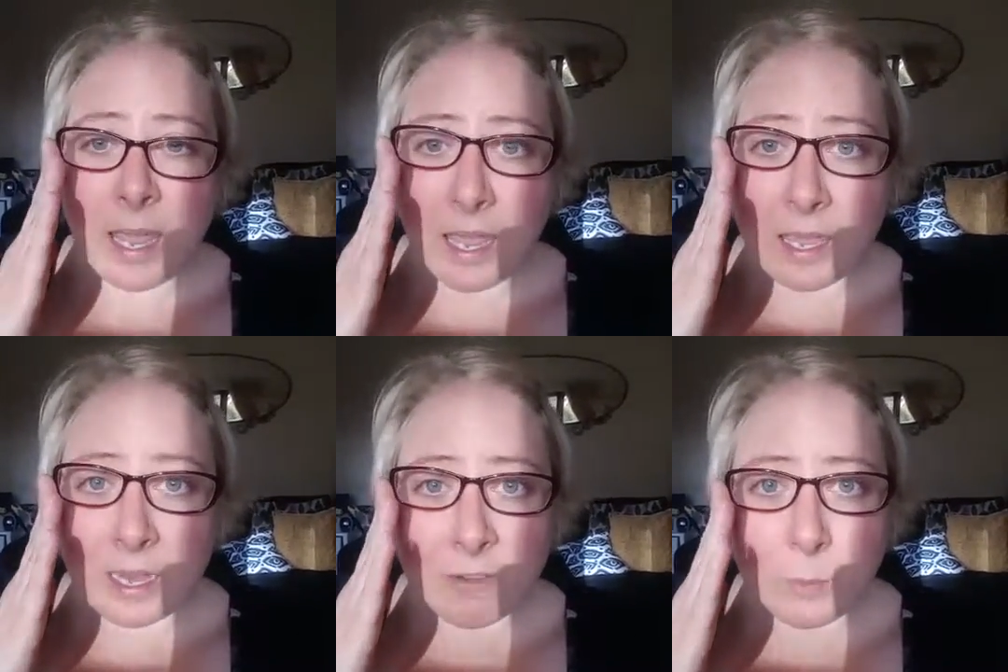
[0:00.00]

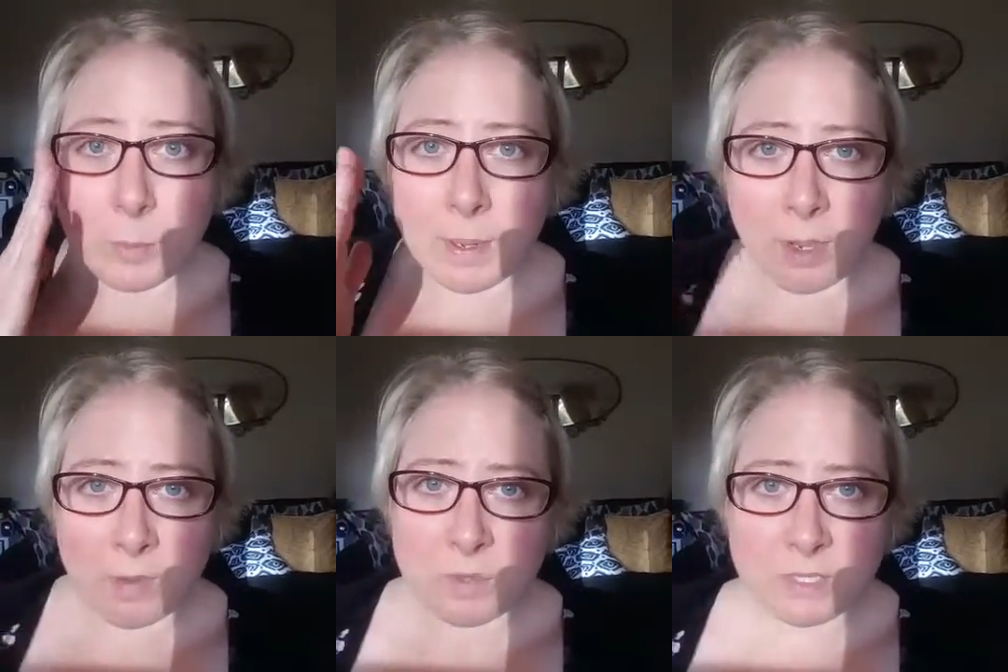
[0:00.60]
And I've put
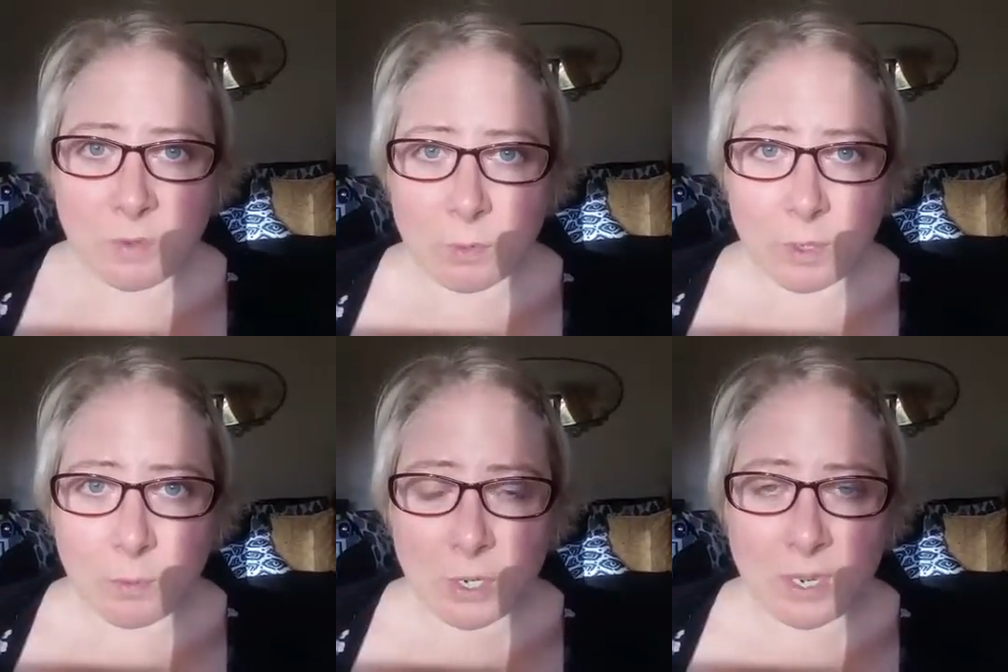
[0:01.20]
my office phone
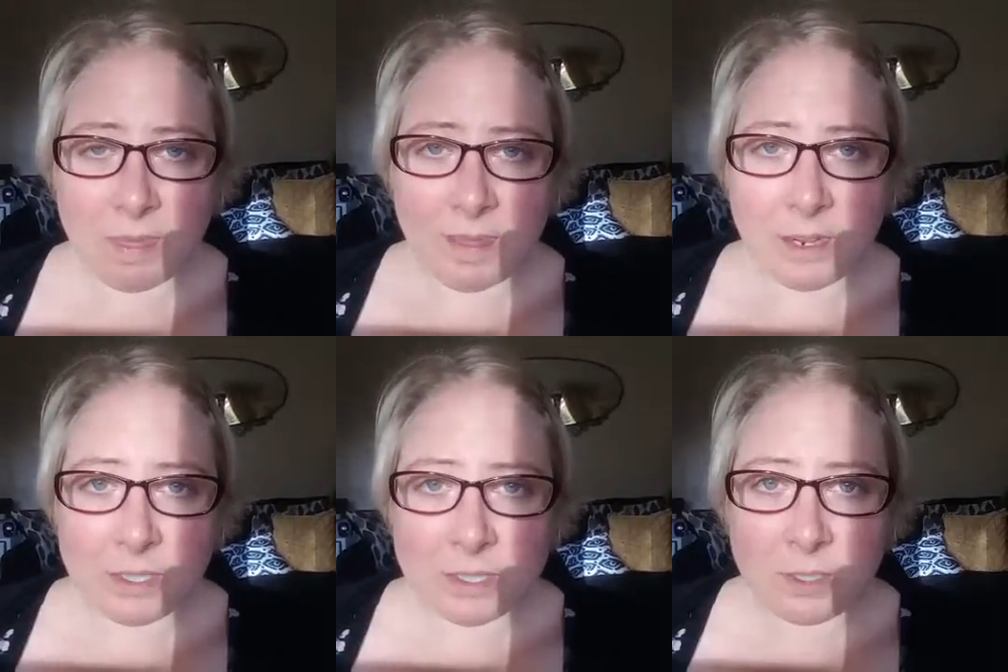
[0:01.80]
number in
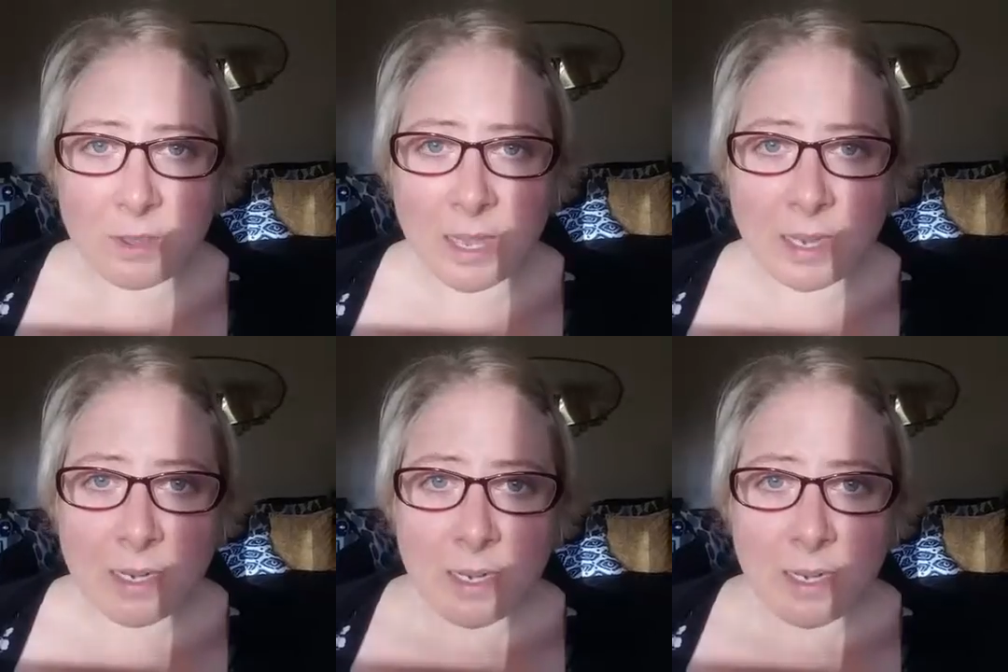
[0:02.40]
there so that,